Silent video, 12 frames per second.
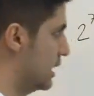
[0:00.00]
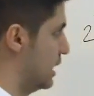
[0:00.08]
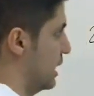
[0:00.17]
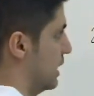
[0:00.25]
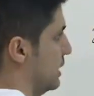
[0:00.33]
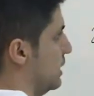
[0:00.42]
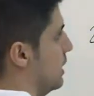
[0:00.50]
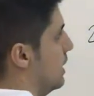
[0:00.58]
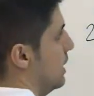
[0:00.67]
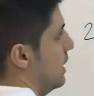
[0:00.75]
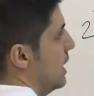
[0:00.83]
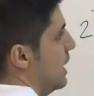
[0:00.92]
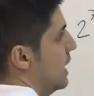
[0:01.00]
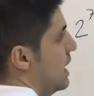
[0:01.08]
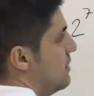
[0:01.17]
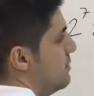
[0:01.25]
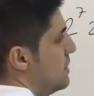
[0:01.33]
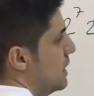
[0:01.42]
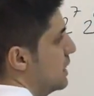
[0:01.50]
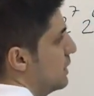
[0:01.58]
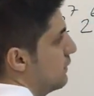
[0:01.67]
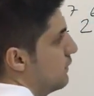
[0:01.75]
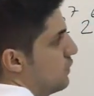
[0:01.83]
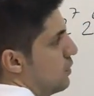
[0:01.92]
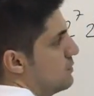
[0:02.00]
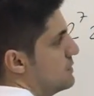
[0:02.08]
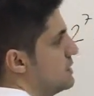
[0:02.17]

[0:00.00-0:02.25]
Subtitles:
And I'm beginning from